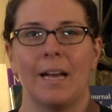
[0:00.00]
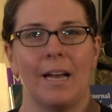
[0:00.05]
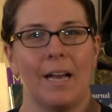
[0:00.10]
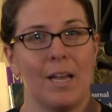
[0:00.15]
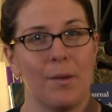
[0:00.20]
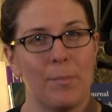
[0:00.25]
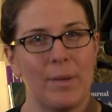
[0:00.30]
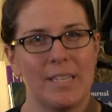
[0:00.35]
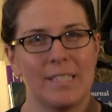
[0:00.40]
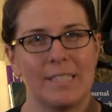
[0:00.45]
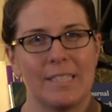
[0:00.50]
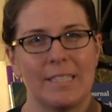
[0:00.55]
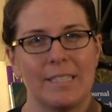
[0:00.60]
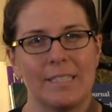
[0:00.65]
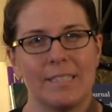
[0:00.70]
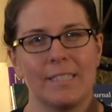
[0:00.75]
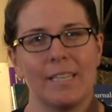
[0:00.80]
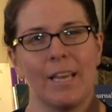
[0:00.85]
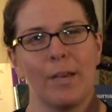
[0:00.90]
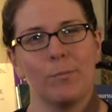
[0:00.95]
Hi
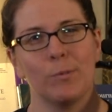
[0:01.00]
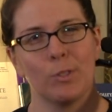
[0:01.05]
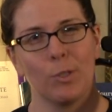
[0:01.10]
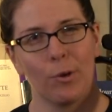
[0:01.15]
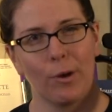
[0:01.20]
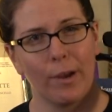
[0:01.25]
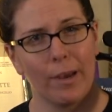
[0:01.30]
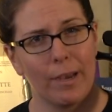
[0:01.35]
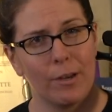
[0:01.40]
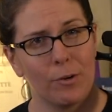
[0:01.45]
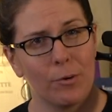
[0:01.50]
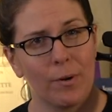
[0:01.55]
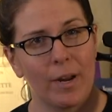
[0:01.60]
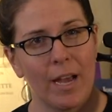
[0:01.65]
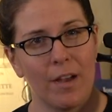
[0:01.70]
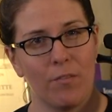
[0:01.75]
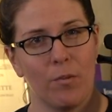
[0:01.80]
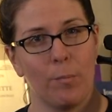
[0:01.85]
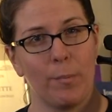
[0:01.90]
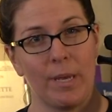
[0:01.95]
basses, I'm sorry I don't
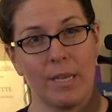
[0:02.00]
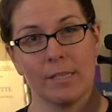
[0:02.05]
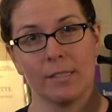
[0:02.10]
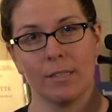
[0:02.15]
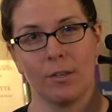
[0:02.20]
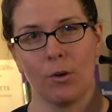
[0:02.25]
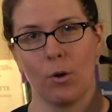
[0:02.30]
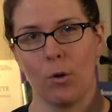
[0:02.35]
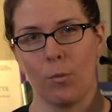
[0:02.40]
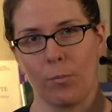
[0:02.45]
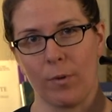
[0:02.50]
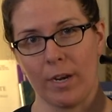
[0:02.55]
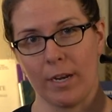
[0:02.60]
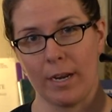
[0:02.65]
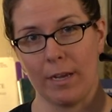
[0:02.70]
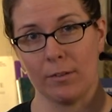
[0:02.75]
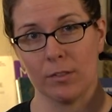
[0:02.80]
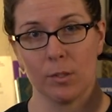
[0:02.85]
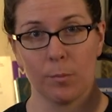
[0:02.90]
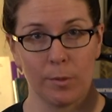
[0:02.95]
have a bass at home right
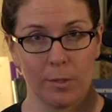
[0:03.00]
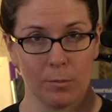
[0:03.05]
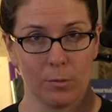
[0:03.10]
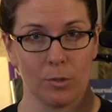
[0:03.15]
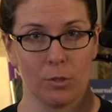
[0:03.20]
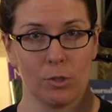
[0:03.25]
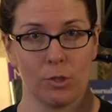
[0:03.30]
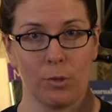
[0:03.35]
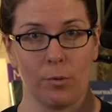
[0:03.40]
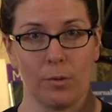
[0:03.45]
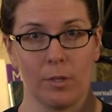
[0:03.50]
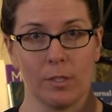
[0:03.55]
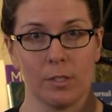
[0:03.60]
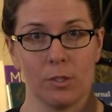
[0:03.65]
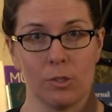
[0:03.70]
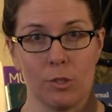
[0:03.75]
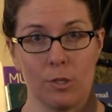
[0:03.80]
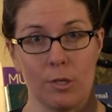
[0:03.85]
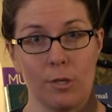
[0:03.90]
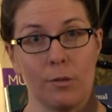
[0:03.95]
now to be able to show this
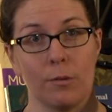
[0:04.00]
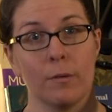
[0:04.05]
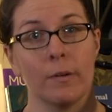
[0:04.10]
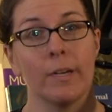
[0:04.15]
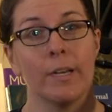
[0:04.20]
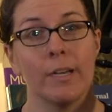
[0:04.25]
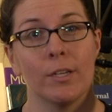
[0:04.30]
to you.